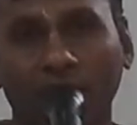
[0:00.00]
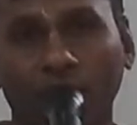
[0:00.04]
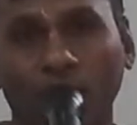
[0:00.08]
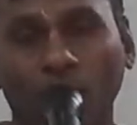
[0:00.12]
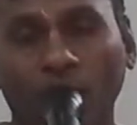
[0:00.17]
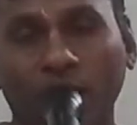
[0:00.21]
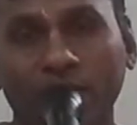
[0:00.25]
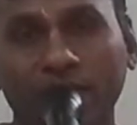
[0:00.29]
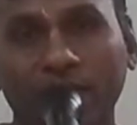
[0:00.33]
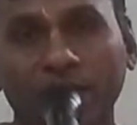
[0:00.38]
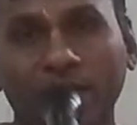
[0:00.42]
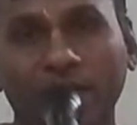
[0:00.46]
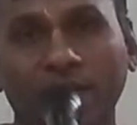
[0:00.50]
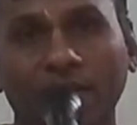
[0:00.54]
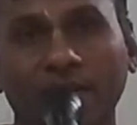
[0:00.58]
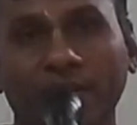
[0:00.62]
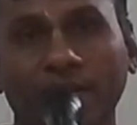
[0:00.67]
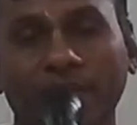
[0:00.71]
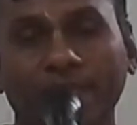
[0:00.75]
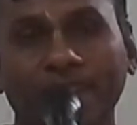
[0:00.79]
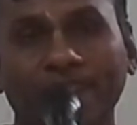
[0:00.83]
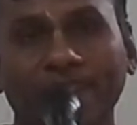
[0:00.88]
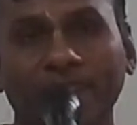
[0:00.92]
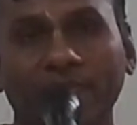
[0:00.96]
One
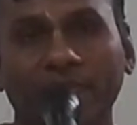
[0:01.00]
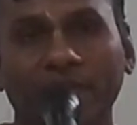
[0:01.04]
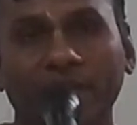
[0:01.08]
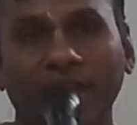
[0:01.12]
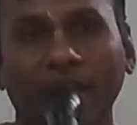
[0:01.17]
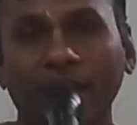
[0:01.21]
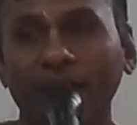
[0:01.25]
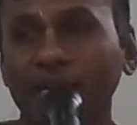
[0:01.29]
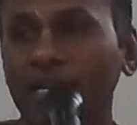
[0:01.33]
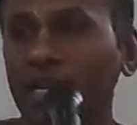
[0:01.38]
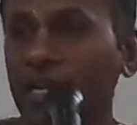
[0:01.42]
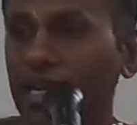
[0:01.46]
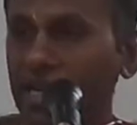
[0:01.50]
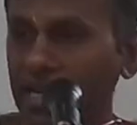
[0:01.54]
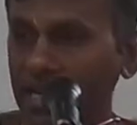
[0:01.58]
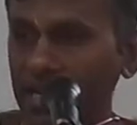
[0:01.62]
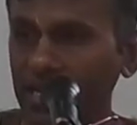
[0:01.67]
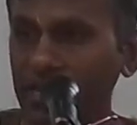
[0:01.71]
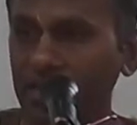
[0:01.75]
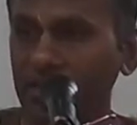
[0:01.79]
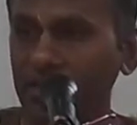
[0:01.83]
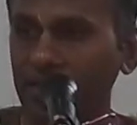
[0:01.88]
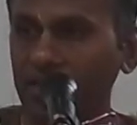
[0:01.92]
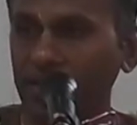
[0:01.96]
young
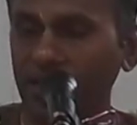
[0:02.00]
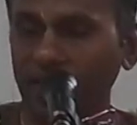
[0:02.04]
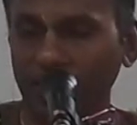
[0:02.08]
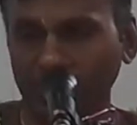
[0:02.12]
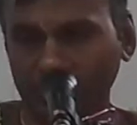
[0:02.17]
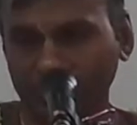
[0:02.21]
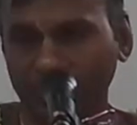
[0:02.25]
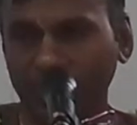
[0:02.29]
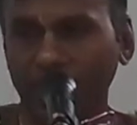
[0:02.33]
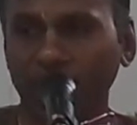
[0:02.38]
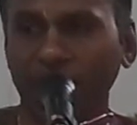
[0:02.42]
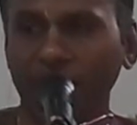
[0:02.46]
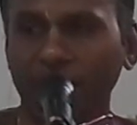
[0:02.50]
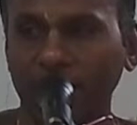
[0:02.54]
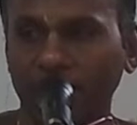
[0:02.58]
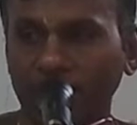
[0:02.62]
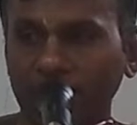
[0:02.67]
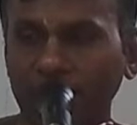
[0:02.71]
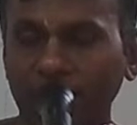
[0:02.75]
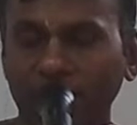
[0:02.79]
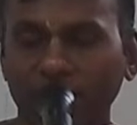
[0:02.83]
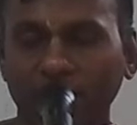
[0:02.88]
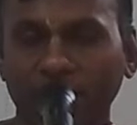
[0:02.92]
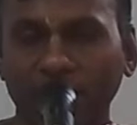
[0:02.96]
lady, her husband had
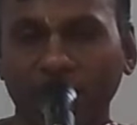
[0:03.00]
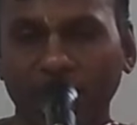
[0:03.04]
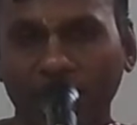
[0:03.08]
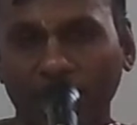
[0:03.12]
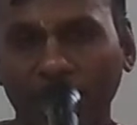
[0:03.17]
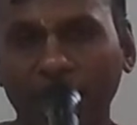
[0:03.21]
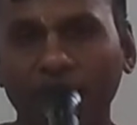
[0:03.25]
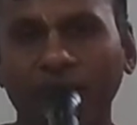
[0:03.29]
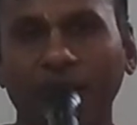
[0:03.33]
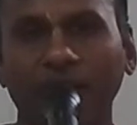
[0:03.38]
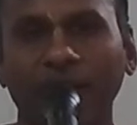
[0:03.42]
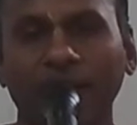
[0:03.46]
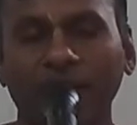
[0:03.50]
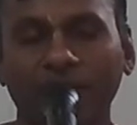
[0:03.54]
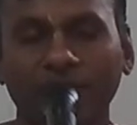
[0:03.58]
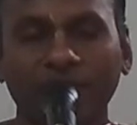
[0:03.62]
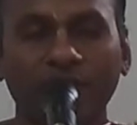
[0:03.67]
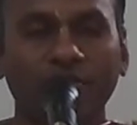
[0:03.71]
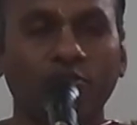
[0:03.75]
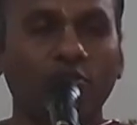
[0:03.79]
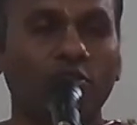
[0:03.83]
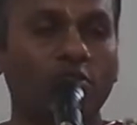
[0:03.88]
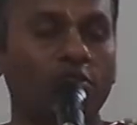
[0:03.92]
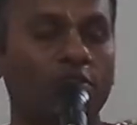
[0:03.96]
come. The young lady
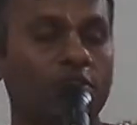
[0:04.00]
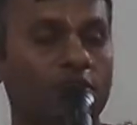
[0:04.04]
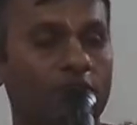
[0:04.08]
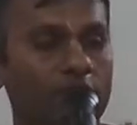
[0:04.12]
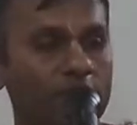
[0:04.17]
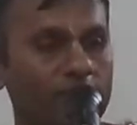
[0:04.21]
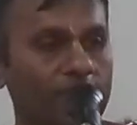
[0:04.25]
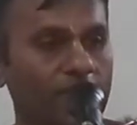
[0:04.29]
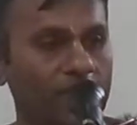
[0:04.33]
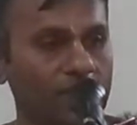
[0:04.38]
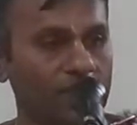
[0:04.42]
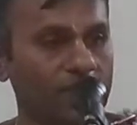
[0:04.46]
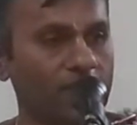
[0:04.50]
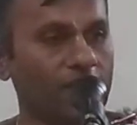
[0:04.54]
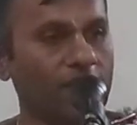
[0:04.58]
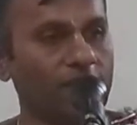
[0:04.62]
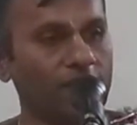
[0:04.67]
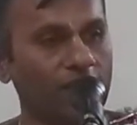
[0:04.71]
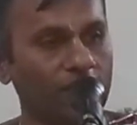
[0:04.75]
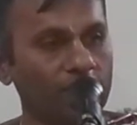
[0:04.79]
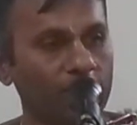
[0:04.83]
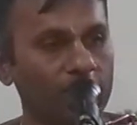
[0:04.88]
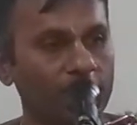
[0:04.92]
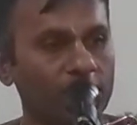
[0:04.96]
actually told
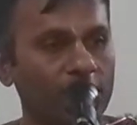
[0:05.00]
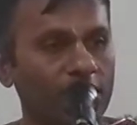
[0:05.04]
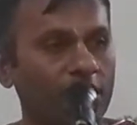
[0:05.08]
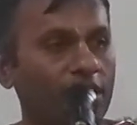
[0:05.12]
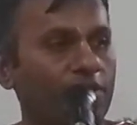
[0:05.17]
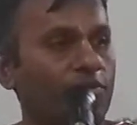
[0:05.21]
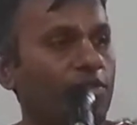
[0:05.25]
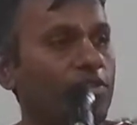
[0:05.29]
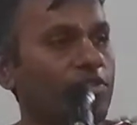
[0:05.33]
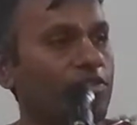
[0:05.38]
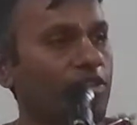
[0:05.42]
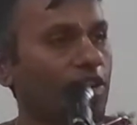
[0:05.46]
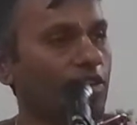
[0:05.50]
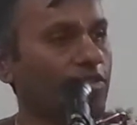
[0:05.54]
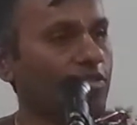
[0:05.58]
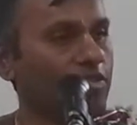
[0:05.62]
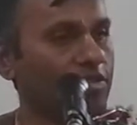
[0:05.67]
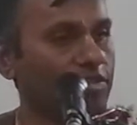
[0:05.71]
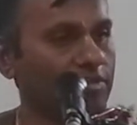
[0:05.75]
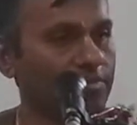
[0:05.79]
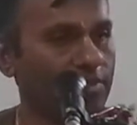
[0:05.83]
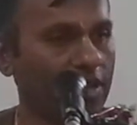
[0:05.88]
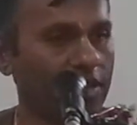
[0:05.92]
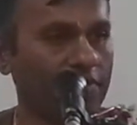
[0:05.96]
Bhaktisiddhanta Thakur that I want to talk
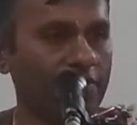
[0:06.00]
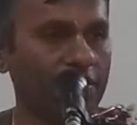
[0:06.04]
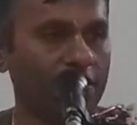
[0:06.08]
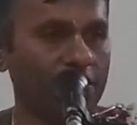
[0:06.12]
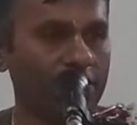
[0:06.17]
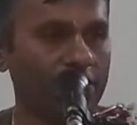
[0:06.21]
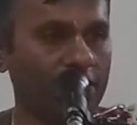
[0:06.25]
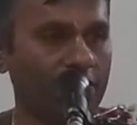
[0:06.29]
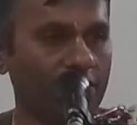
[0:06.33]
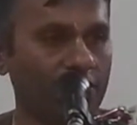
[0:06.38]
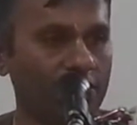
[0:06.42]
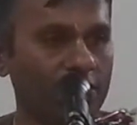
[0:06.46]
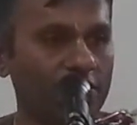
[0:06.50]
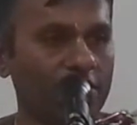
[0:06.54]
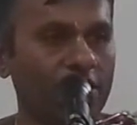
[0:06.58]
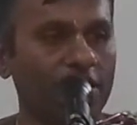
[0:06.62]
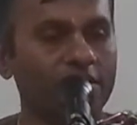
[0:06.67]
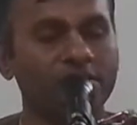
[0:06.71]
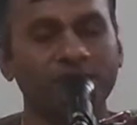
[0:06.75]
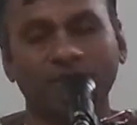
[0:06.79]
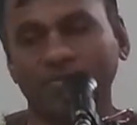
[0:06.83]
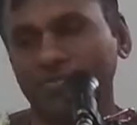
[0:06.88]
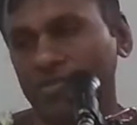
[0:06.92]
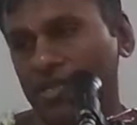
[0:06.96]
to you in private. I want to
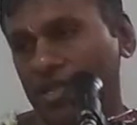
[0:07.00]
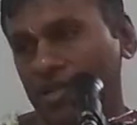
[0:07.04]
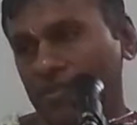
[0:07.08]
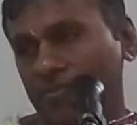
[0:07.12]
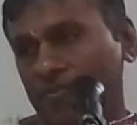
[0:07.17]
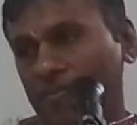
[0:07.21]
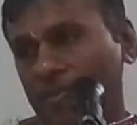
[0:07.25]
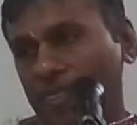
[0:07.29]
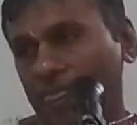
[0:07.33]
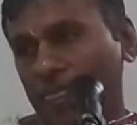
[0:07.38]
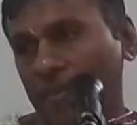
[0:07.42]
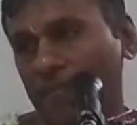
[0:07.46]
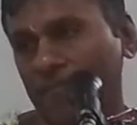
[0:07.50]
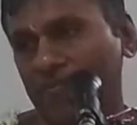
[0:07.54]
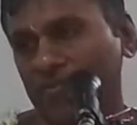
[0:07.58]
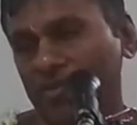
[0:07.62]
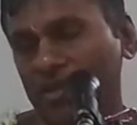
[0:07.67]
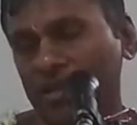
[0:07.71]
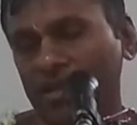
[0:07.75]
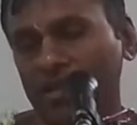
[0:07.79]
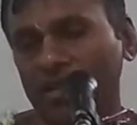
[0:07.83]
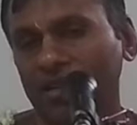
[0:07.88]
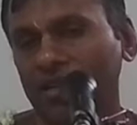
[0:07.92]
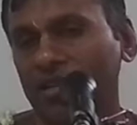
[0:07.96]
tell something.
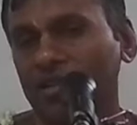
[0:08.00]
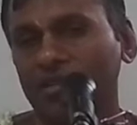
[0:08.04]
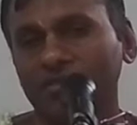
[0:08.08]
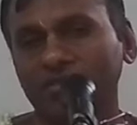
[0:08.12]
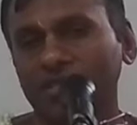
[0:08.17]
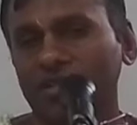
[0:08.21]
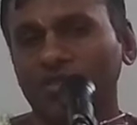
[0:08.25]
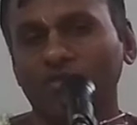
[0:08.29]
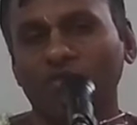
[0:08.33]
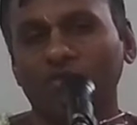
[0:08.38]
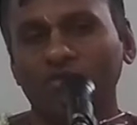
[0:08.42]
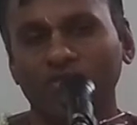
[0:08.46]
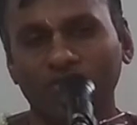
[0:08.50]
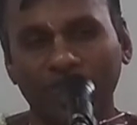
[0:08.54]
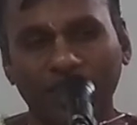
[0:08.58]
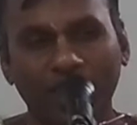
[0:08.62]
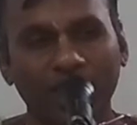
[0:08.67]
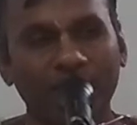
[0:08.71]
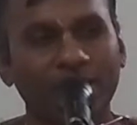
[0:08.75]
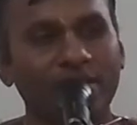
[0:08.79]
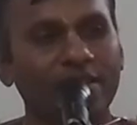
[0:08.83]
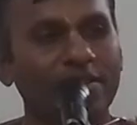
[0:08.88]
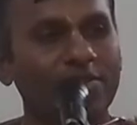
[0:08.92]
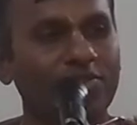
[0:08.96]
He said, no, you tell
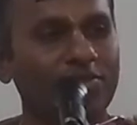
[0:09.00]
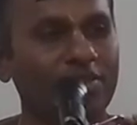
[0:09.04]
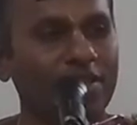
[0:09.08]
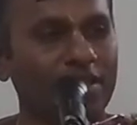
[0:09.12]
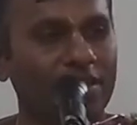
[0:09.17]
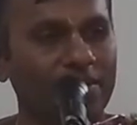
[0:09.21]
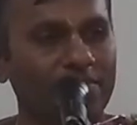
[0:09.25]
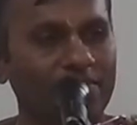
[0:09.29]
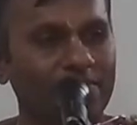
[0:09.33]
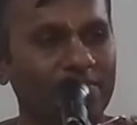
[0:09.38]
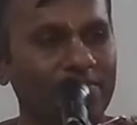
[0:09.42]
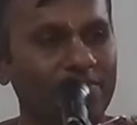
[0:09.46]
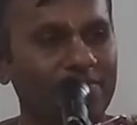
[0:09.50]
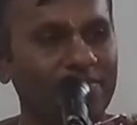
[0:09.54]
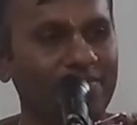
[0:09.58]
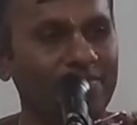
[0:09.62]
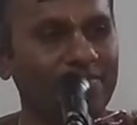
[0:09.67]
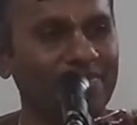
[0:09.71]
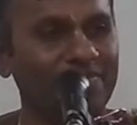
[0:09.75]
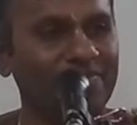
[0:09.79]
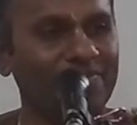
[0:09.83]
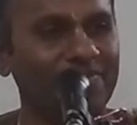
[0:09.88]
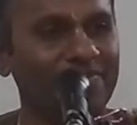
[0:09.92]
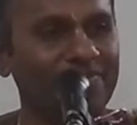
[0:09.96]
here only.
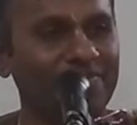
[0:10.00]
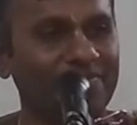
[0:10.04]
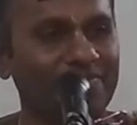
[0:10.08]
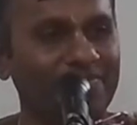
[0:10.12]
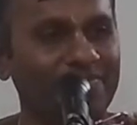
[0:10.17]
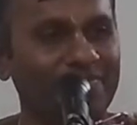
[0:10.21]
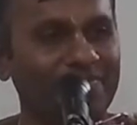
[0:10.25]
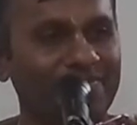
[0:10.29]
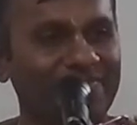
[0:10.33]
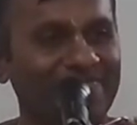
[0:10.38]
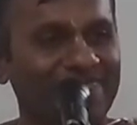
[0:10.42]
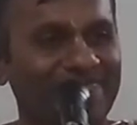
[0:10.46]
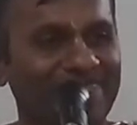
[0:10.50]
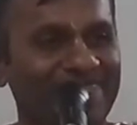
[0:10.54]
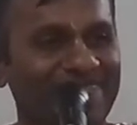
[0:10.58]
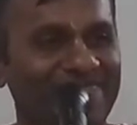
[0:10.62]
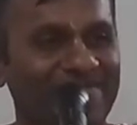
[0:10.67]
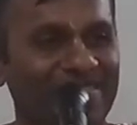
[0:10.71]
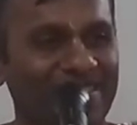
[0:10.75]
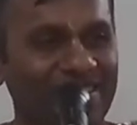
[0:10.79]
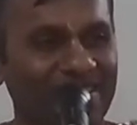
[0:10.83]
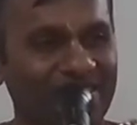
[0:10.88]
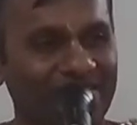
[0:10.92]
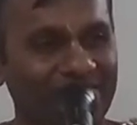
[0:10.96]

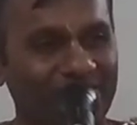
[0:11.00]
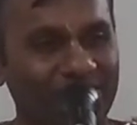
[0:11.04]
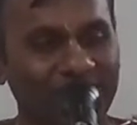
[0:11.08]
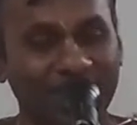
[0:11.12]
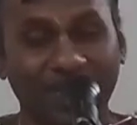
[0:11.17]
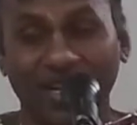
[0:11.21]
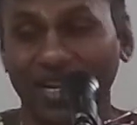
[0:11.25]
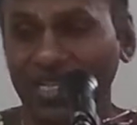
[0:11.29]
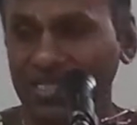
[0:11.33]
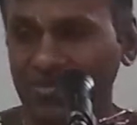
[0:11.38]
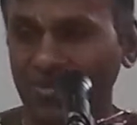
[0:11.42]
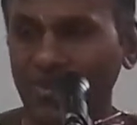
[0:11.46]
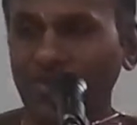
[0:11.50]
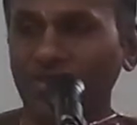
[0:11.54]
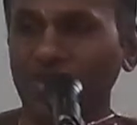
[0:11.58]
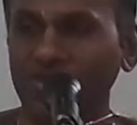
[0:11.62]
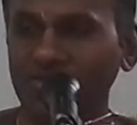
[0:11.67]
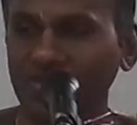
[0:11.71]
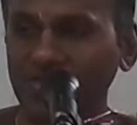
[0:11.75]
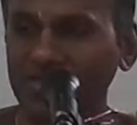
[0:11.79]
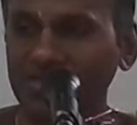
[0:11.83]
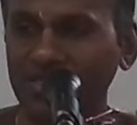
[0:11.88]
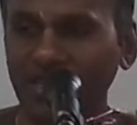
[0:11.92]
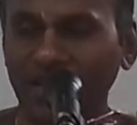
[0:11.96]
Because her husband
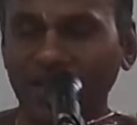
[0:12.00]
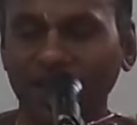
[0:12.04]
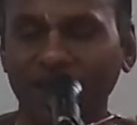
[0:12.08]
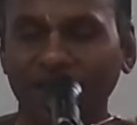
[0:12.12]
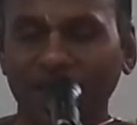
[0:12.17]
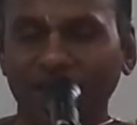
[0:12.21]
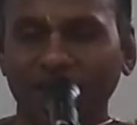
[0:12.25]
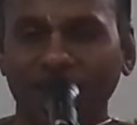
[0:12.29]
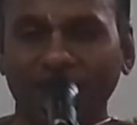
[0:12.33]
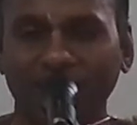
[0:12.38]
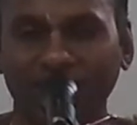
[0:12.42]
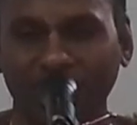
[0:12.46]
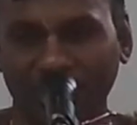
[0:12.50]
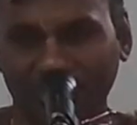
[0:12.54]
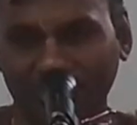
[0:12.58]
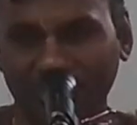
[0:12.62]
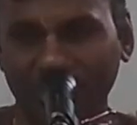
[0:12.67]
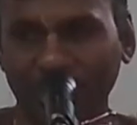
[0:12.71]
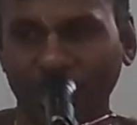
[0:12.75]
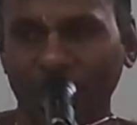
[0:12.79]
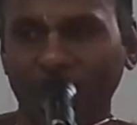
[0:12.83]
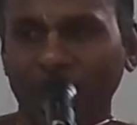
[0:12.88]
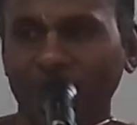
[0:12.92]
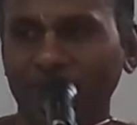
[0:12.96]
also was there
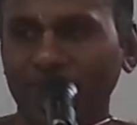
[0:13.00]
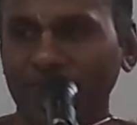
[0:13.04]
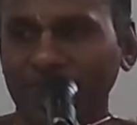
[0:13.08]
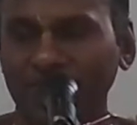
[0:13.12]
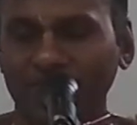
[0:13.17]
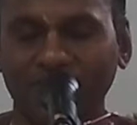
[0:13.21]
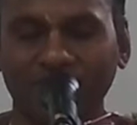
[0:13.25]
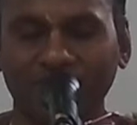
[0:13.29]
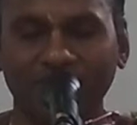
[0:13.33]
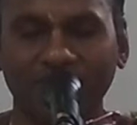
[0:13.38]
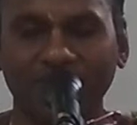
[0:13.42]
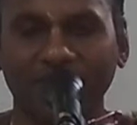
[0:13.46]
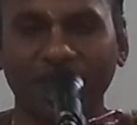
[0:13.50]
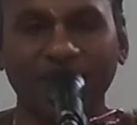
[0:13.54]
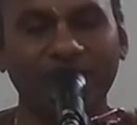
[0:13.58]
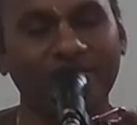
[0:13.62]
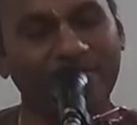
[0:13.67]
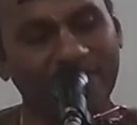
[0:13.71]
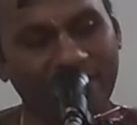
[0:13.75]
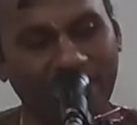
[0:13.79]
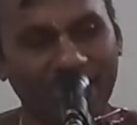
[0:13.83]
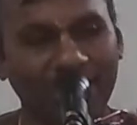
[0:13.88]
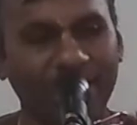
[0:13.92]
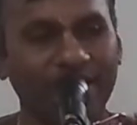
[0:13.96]
and Prabhupada was also sitting,
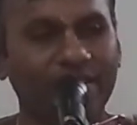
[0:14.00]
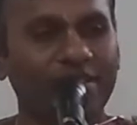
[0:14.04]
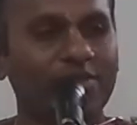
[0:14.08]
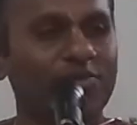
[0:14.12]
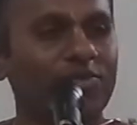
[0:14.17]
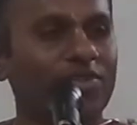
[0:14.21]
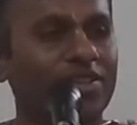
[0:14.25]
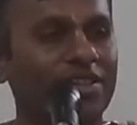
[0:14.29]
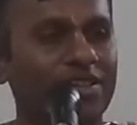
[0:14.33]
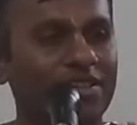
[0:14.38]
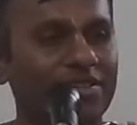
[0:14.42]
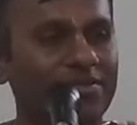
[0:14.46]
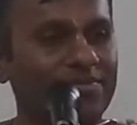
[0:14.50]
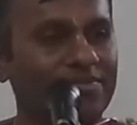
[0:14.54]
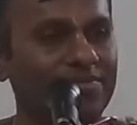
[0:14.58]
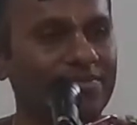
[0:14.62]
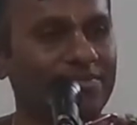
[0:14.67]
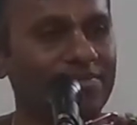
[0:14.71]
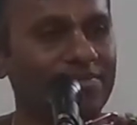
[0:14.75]
you tell here only.